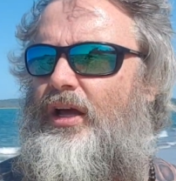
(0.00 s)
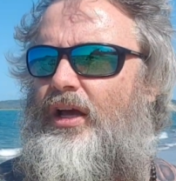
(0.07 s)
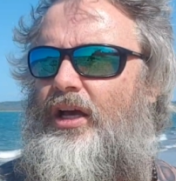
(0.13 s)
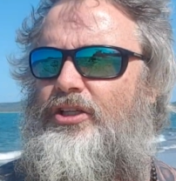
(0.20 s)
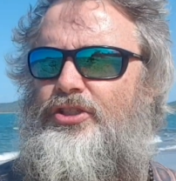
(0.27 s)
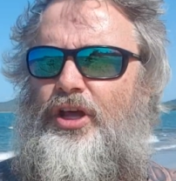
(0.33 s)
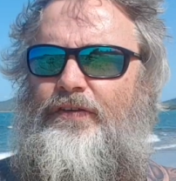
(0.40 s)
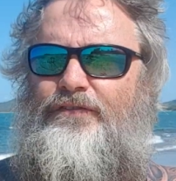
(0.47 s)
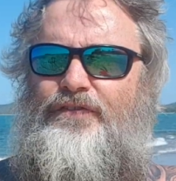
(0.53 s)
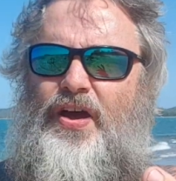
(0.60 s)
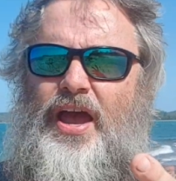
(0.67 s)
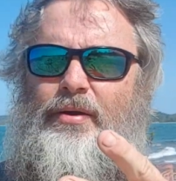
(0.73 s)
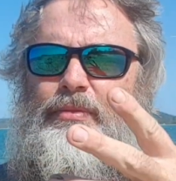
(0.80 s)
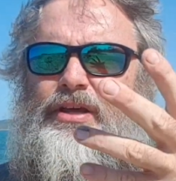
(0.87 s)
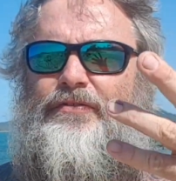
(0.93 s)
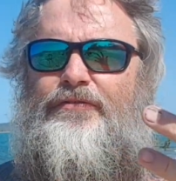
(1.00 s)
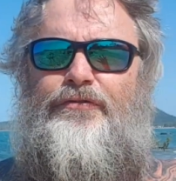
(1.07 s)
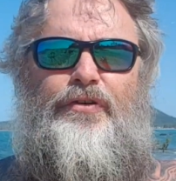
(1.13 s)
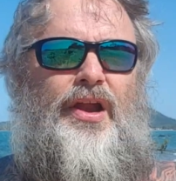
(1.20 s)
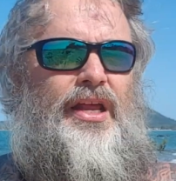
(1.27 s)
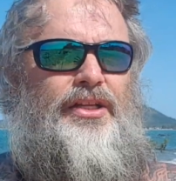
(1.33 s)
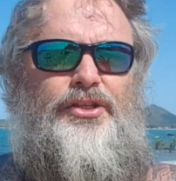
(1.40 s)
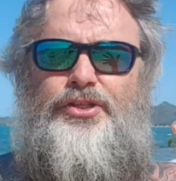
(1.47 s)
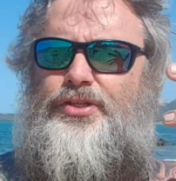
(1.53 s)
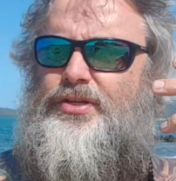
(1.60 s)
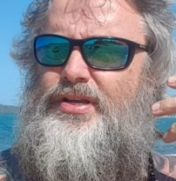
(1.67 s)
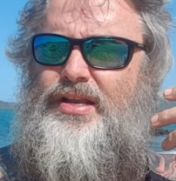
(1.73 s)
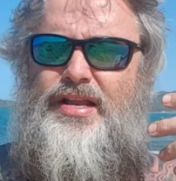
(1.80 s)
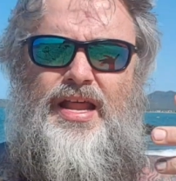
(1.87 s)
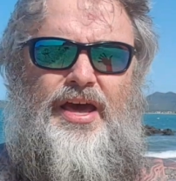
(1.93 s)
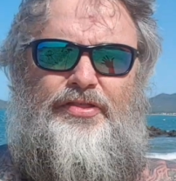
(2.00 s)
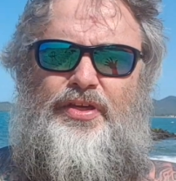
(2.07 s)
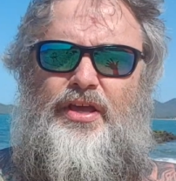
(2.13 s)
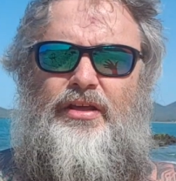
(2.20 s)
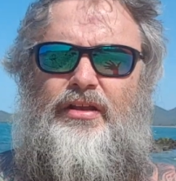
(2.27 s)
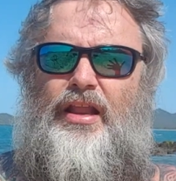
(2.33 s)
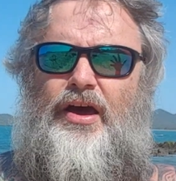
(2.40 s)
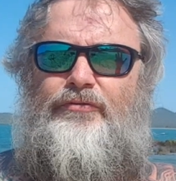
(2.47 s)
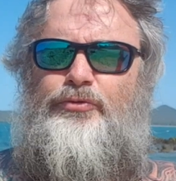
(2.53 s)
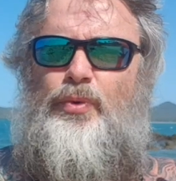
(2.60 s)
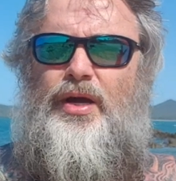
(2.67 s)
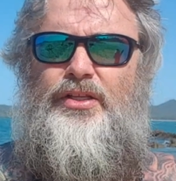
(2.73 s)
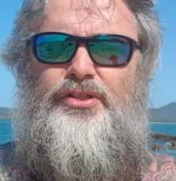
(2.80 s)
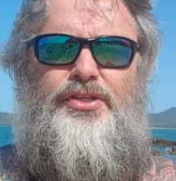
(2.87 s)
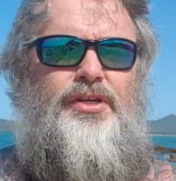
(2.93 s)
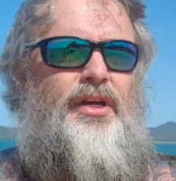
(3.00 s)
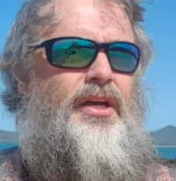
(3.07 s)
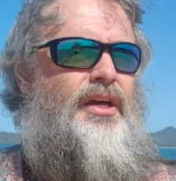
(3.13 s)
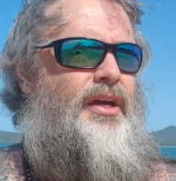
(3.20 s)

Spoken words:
It's like family, friends, nothing, loved ones,